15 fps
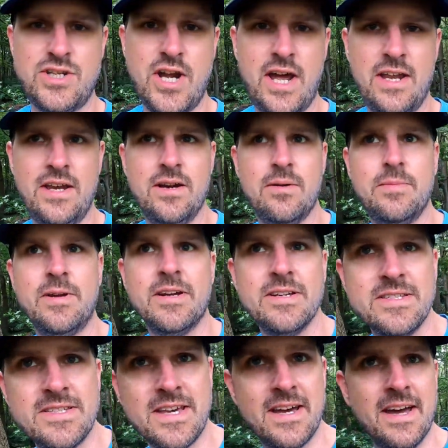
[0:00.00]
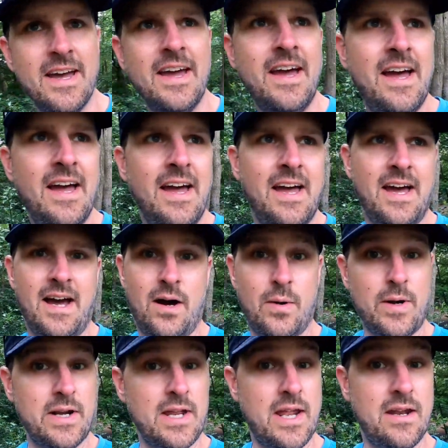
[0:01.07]
a shot here because I
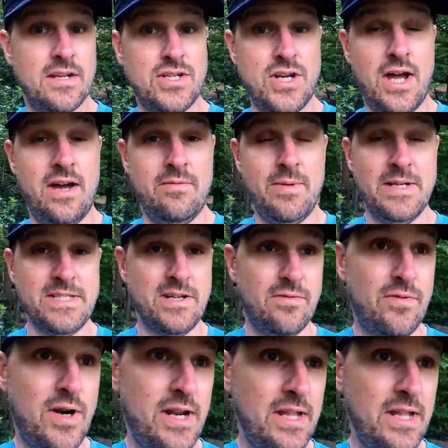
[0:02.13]
wanted to get a shot of myself